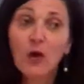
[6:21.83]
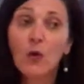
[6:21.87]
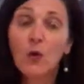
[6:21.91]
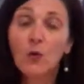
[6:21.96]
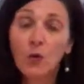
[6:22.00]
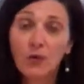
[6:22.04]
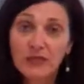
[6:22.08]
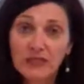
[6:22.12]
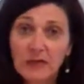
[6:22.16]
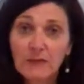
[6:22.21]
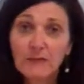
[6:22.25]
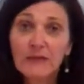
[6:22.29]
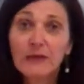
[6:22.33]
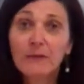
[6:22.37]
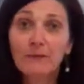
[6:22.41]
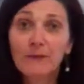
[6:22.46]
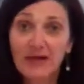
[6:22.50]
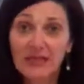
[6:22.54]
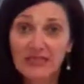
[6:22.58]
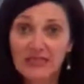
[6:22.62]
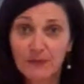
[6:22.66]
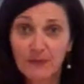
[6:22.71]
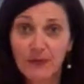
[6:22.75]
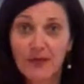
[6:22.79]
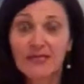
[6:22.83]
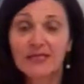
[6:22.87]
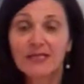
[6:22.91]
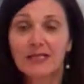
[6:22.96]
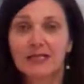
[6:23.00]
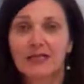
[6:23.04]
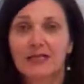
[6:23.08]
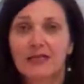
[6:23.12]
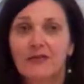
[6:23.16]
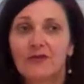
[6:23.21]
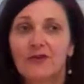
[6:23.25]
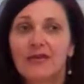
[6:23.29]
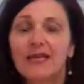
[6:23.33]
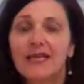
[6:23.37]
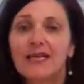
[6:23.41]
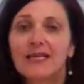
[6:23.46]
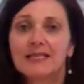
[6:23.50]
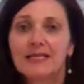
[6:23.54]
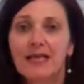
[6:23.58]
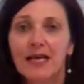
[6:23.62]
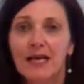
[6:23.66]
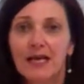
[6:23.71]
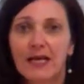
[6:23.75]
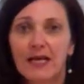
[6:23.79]
what I mean by space clearing
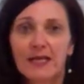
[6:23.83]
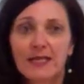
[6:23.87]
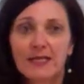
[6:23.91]
is